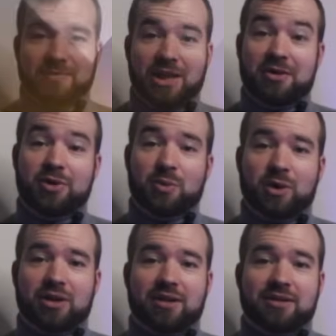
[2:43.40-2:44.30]
love your
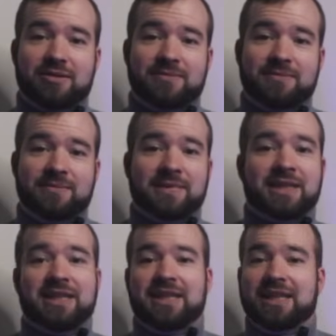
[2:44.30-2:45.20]
work.
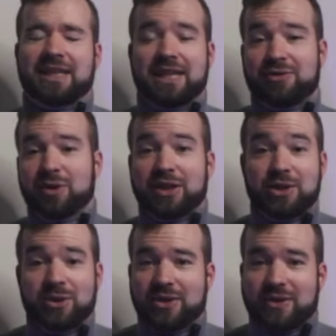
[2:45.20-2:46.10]
If you can
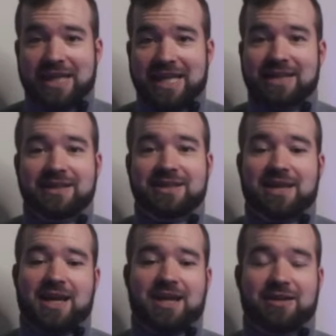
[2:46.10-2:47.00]
do those things,
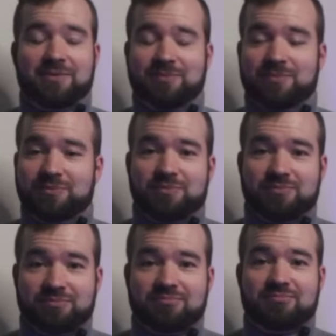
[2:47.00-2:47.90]
then
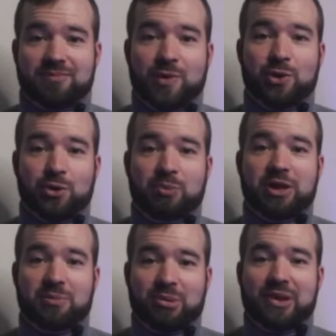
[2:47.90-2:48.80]
you'll
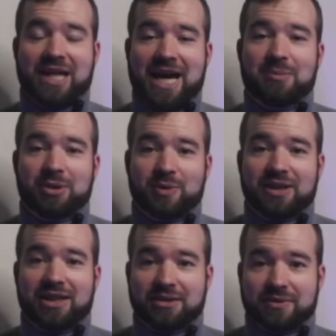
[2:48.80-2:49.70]
be pretty happy
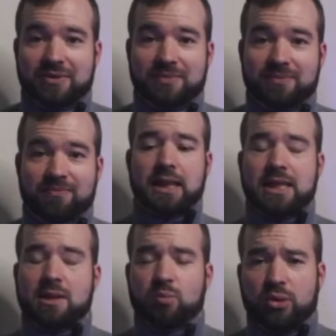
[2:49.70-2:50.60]
with life.
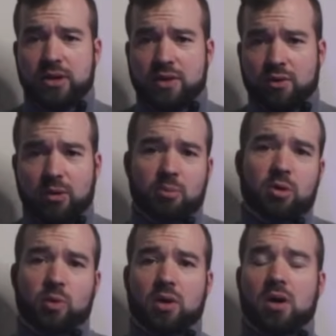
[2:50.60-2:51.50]
It's important to
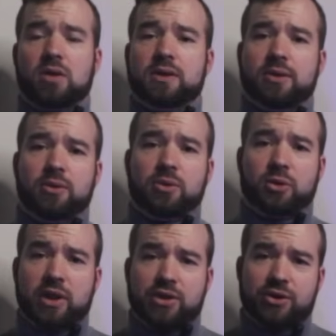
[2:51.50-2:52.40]
remember we're also
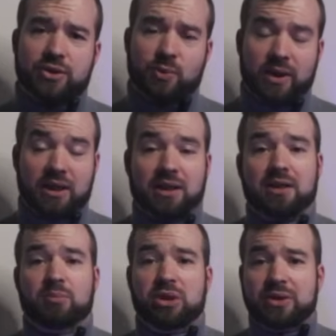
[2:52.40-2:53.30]
creatures
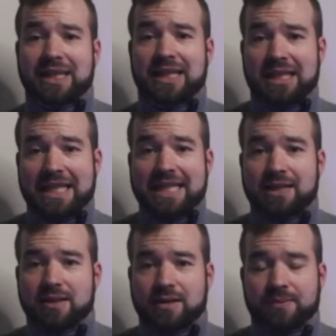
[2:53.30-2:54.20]
with built-in
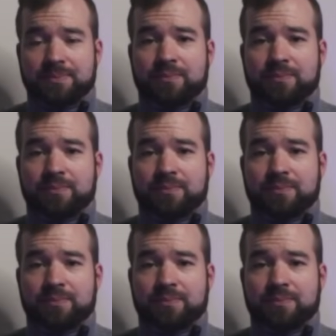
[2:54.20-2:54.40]
needs.